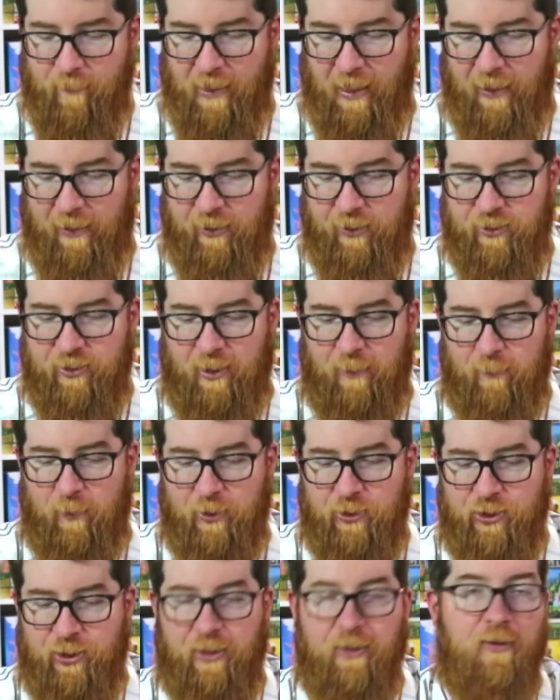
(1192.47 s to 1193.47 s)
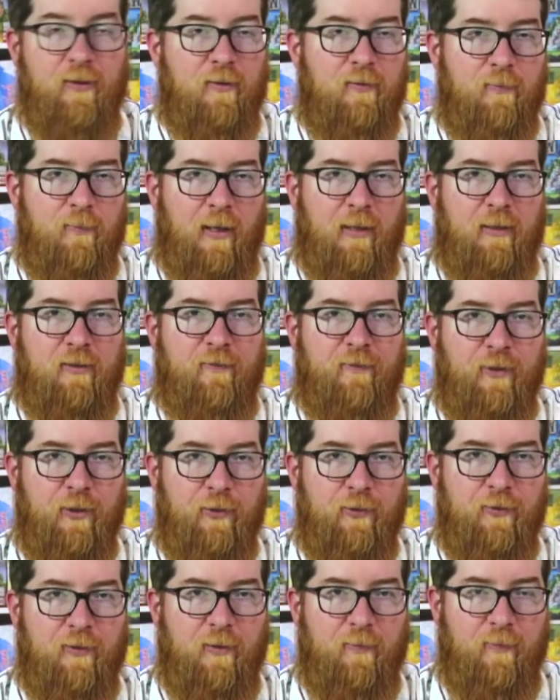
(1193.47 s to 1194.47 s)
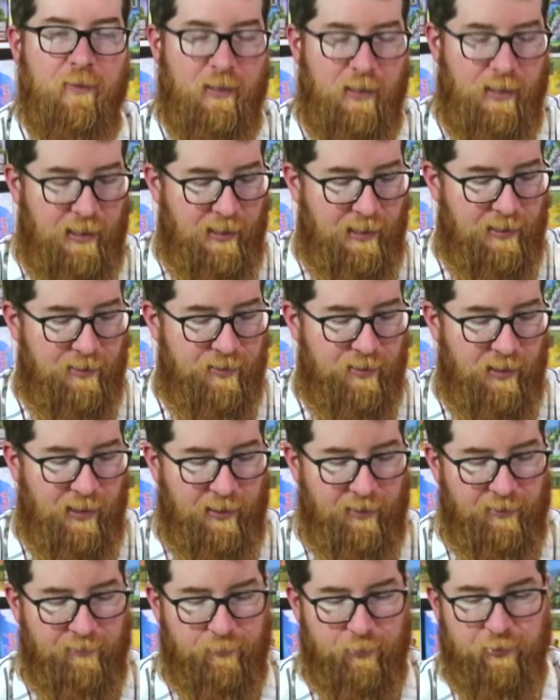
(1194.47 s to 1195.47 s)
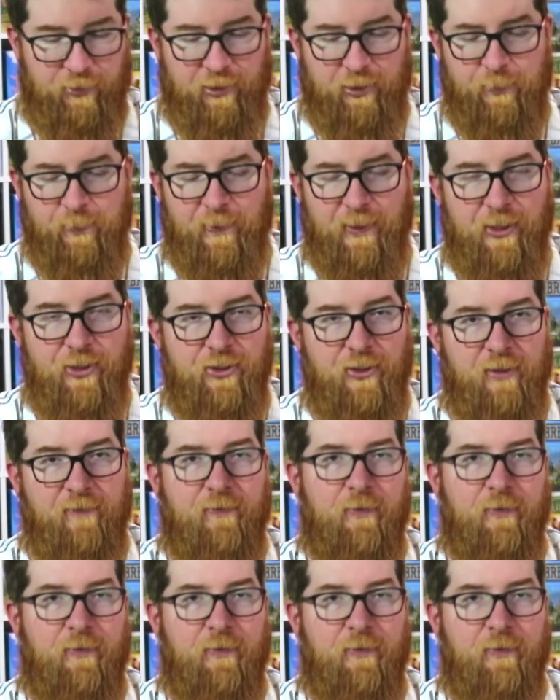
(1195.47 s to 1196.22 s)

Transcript: had a good time watching my review and uh, and, the rules explanation.